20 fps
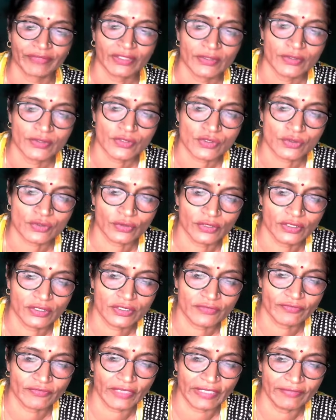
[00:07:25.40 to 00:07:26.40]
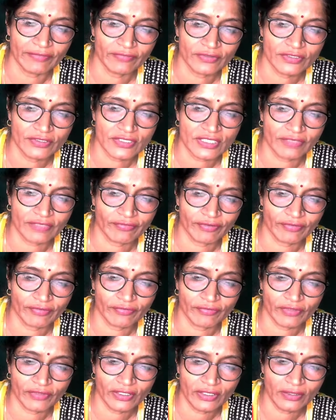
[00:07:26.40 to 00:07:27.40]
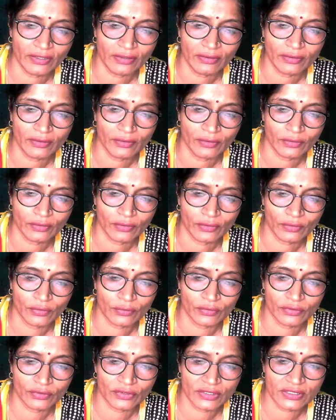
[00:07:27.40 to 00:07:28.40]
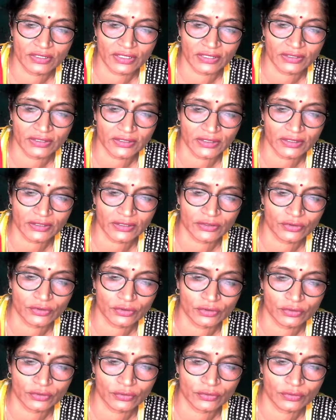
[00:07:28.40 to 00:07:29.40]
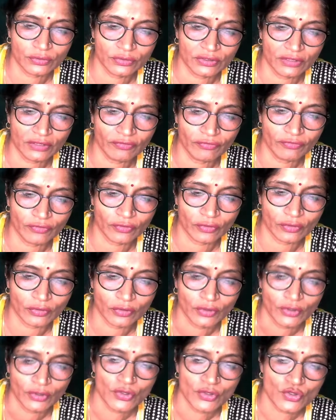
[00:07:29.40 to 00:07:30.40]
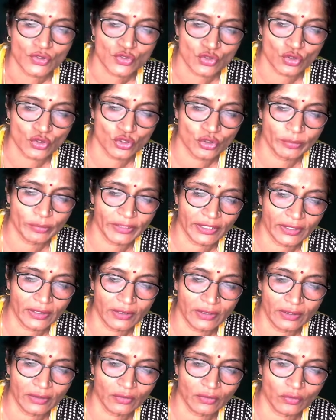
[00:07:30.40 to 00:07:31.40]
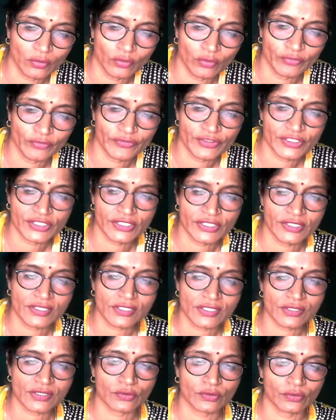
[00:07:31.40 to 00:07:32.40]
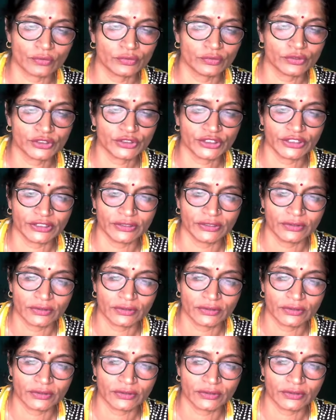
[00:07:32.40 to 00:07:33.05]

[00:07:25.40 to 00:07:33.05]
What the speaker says: So it is 5 3s are 15, 2 3s are 6, 2 2s are 4. So numerical coefficients quotient